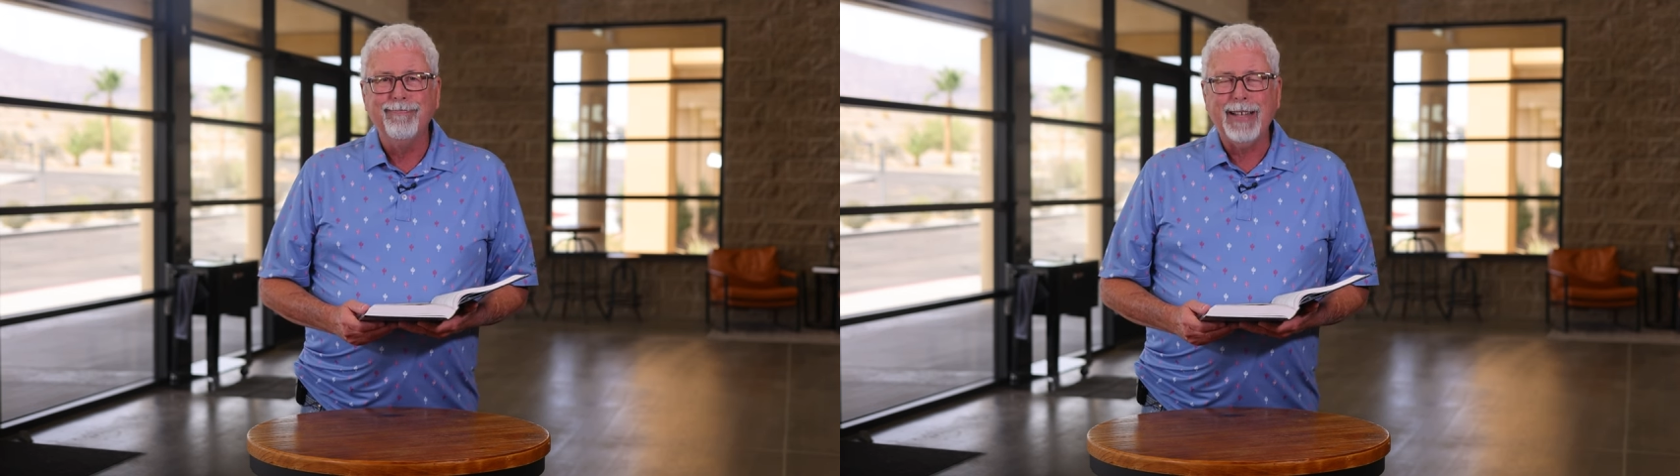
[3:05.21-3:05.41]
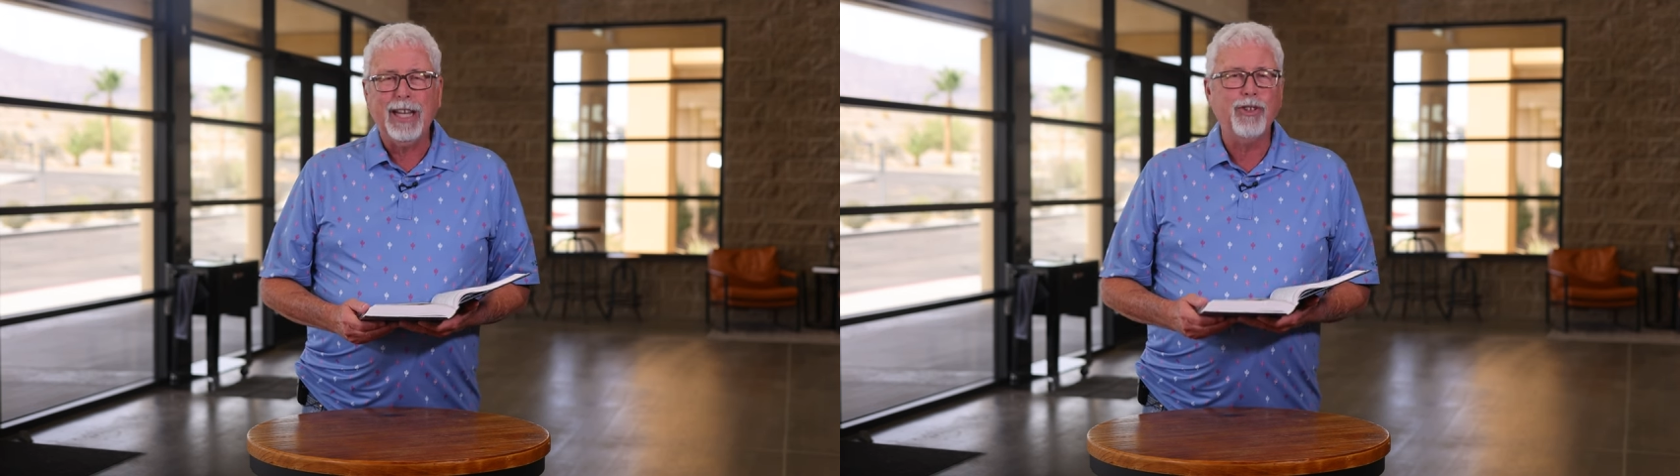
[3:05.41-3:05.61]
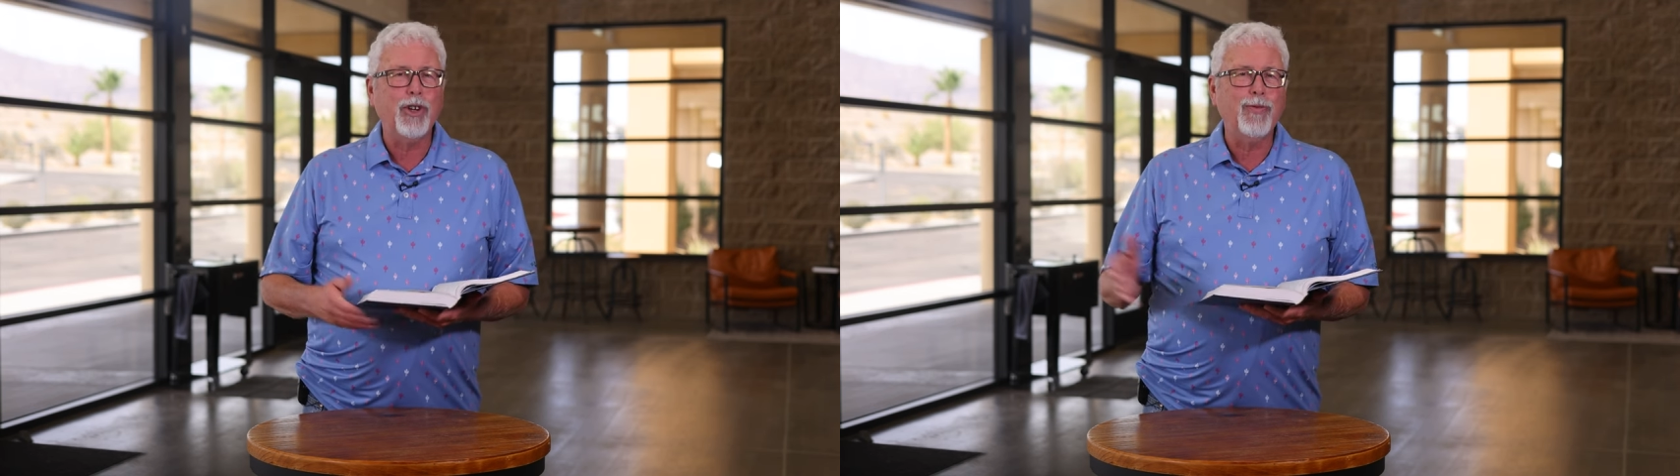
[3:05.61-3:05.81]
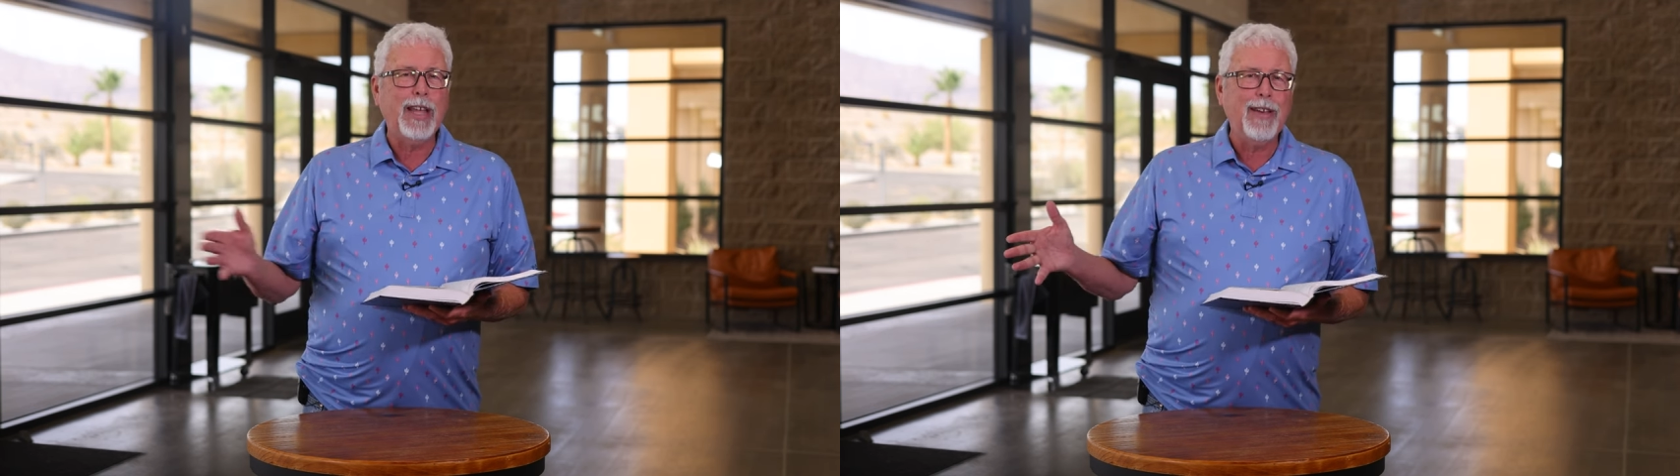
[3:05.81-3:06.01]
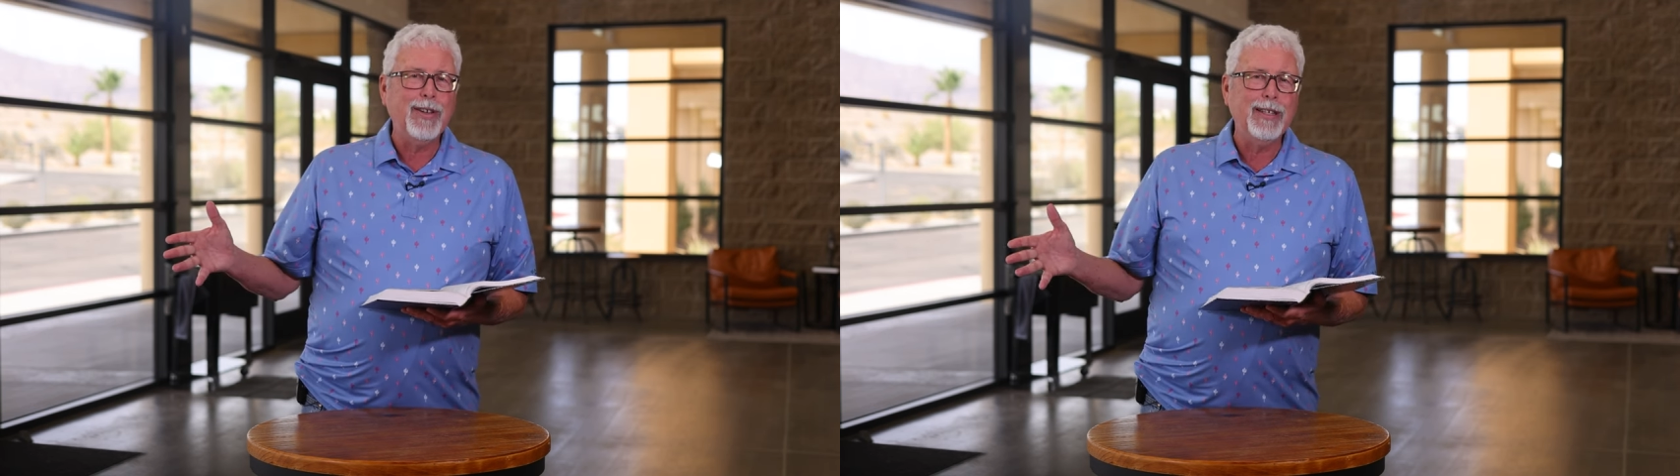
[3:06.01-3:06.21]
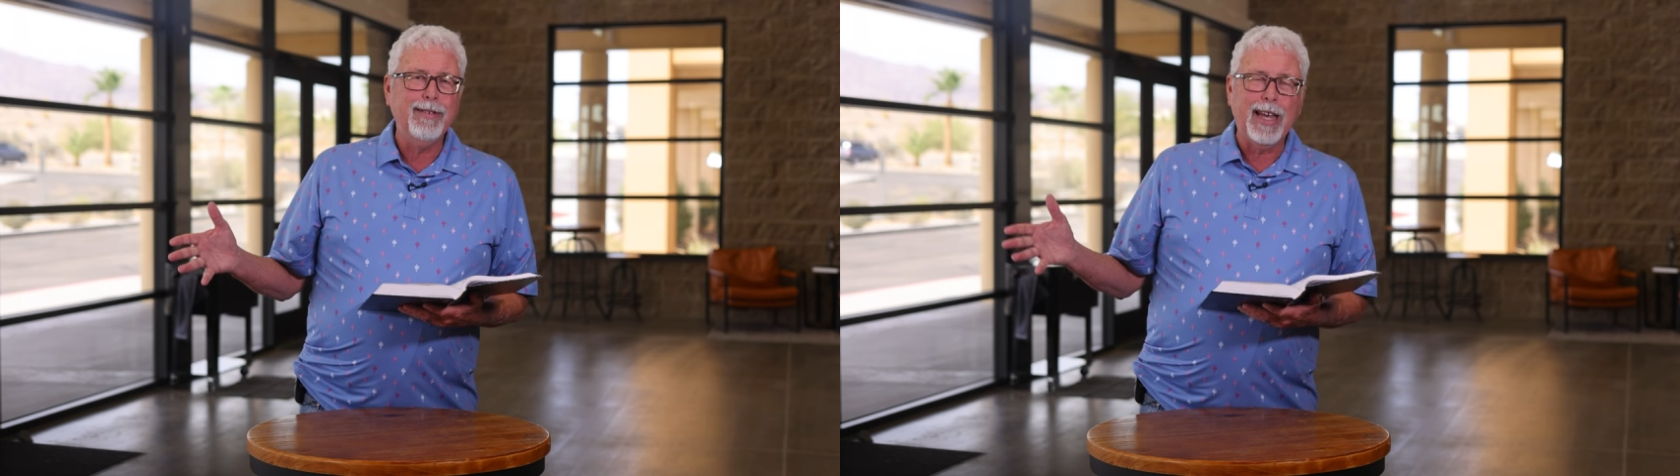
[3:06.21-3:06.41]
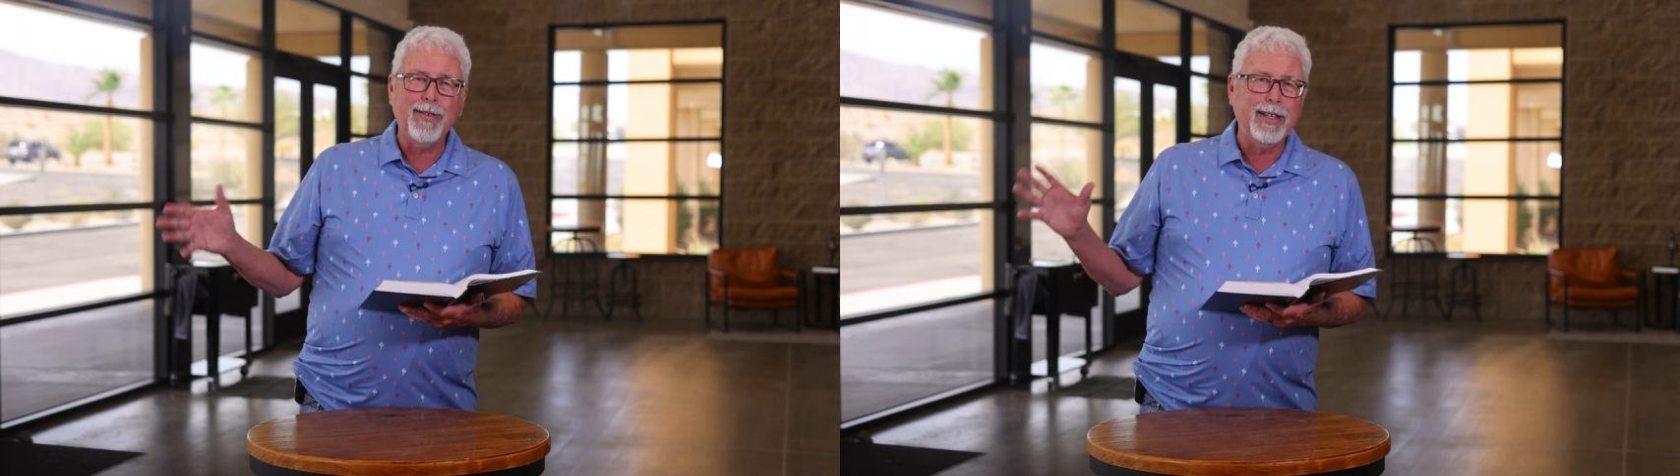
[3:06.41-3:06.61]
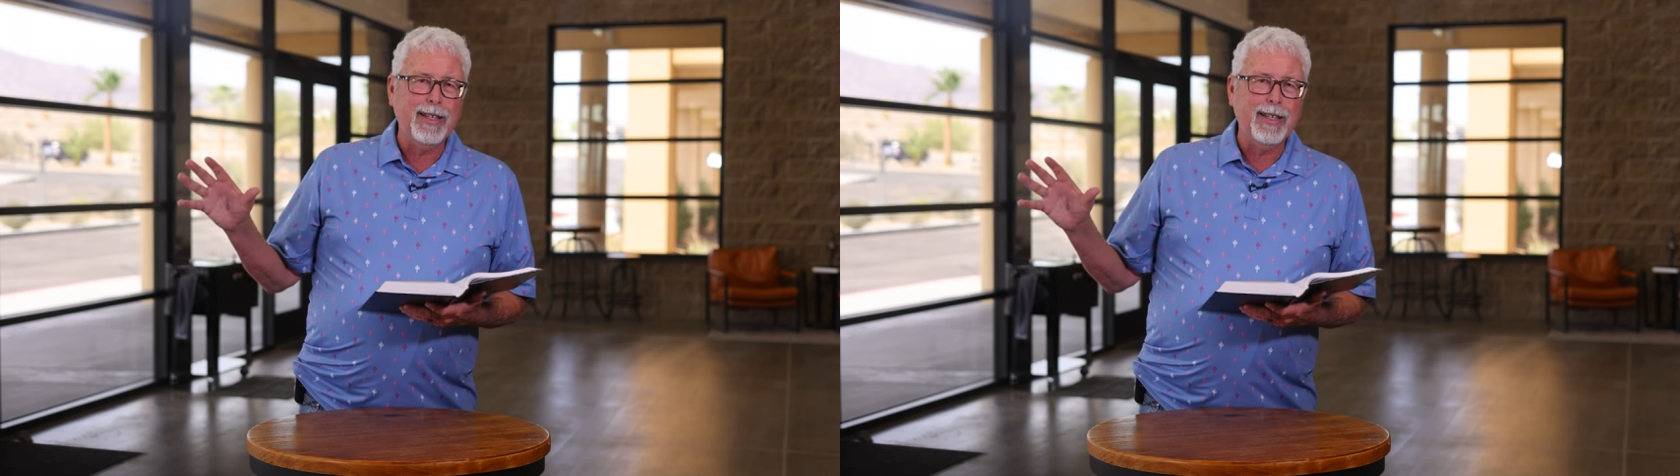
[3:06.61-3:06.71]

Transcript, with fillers: They didn't serve David. David